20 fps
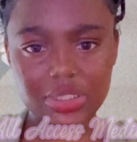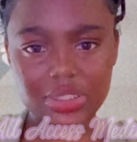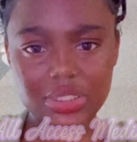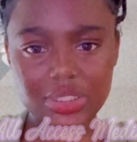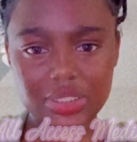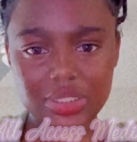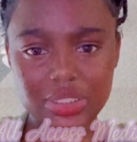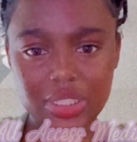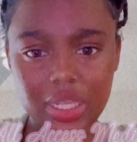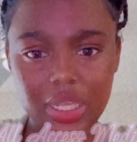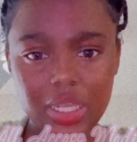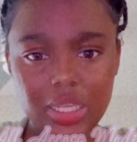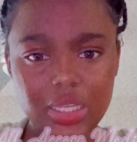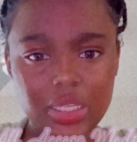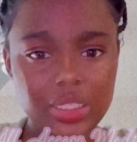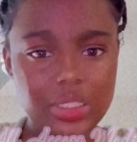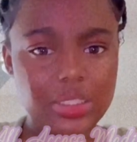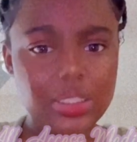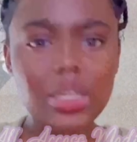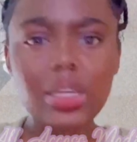Just
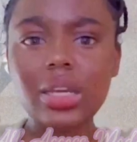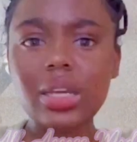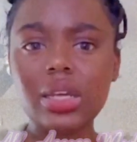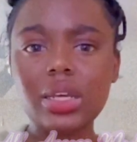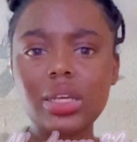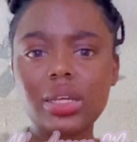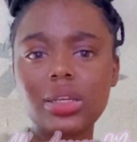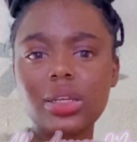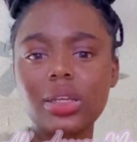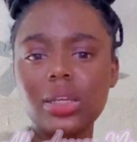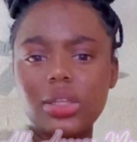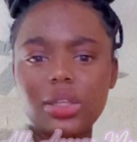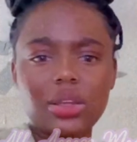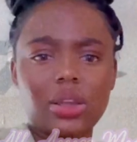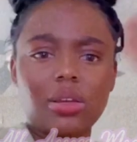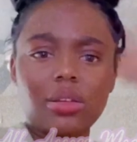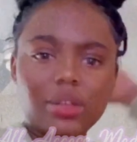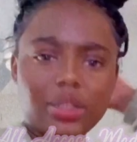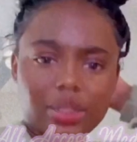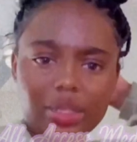yeah, you
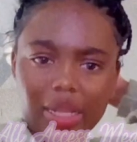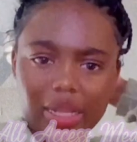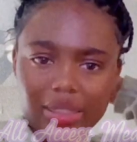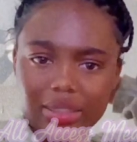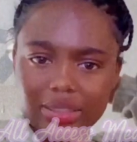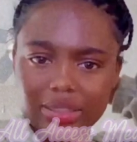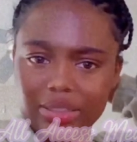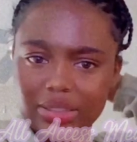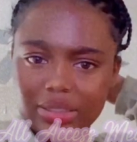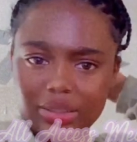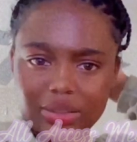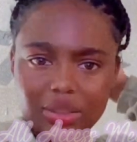don't look like this.